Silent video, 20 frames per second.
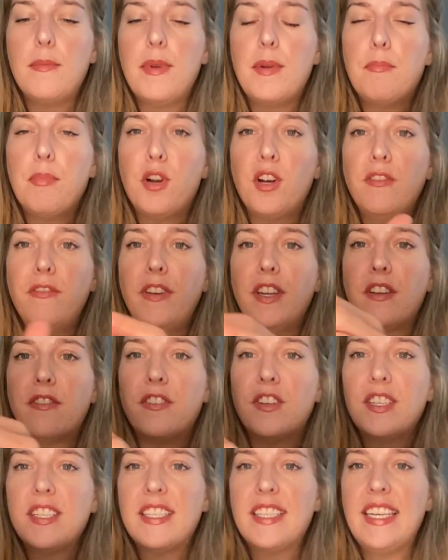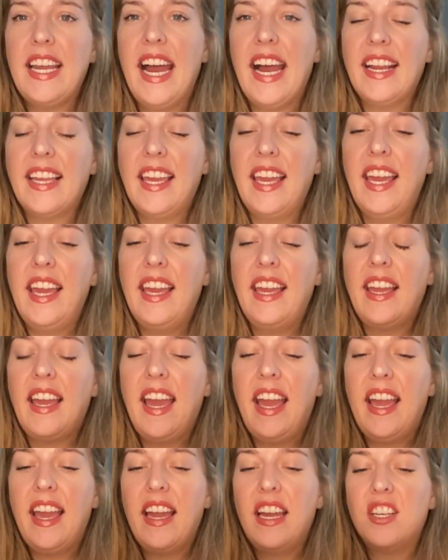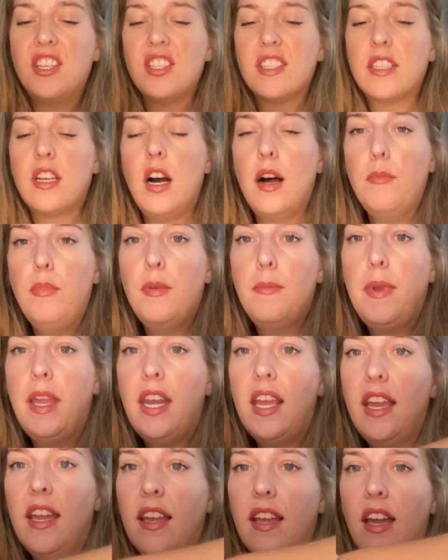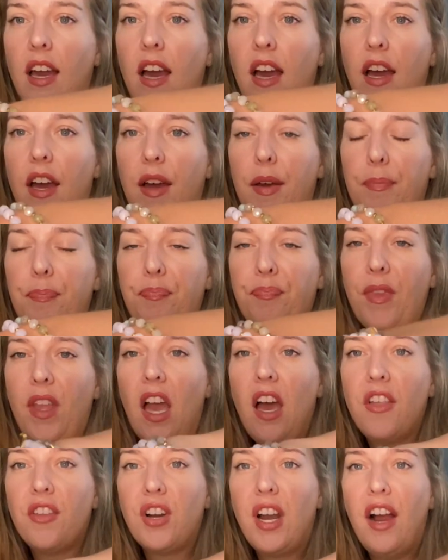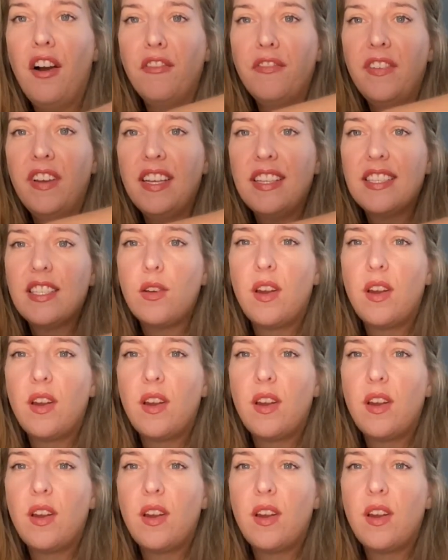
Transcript: be perfect for stacking and just complementing um, other outfits.